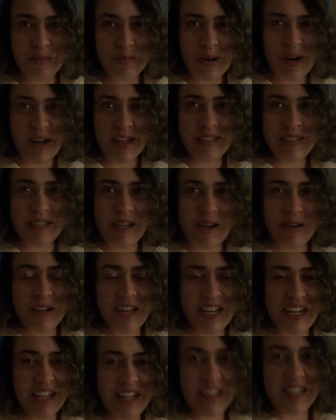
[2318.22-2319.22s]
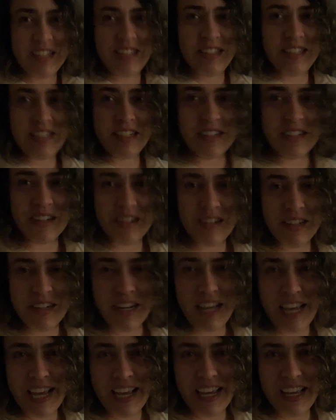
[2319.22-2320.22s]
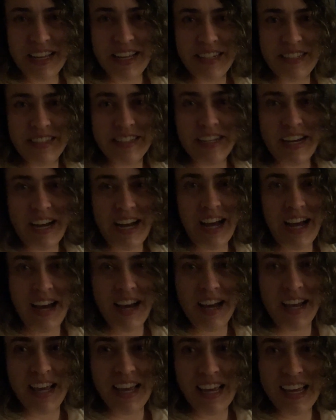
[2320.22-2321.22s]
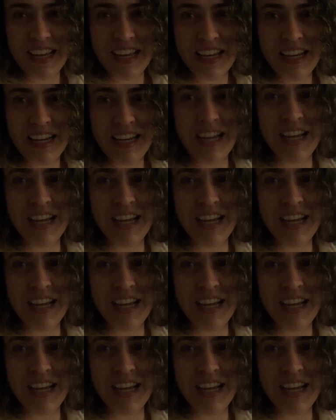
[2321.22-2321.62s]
Brian's out getting the dinner and I